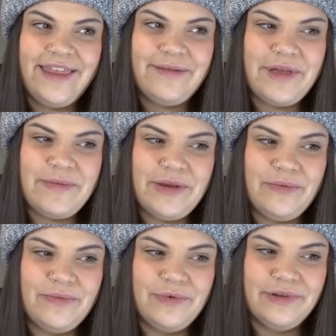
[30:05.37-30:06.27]
I think maybe
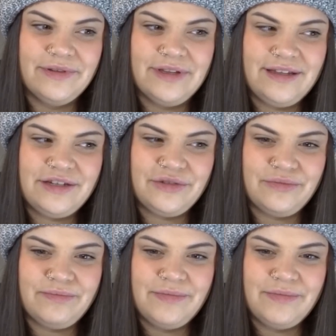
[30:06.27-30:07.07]
we'll. She'll